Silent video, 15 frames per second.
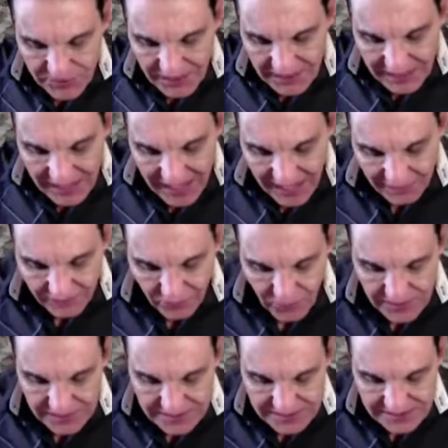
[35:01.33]
out with a loud
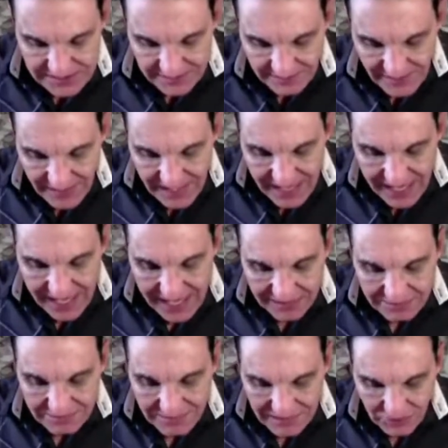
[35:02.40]
voice,
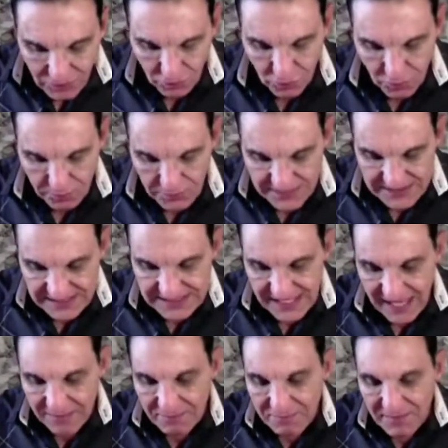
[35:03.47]
and many who were possessed,
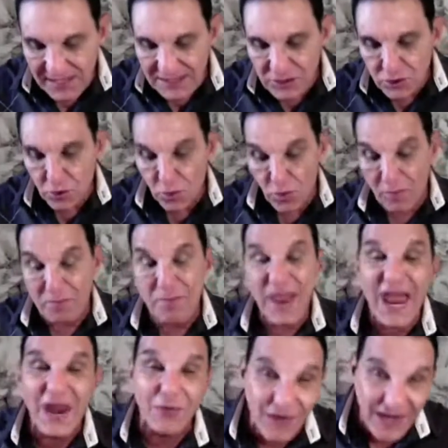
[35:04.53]
and many who were
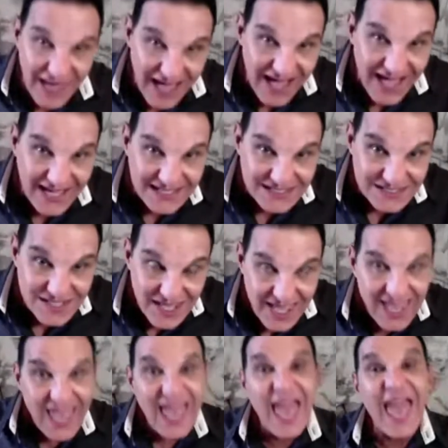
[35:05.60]
paralyzed
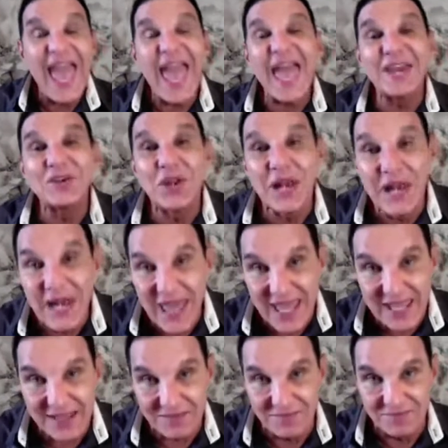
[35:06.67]
and
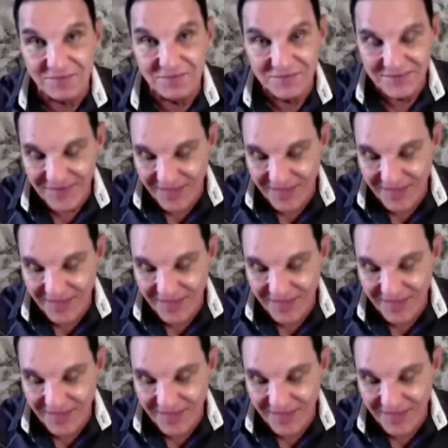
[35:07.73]
lame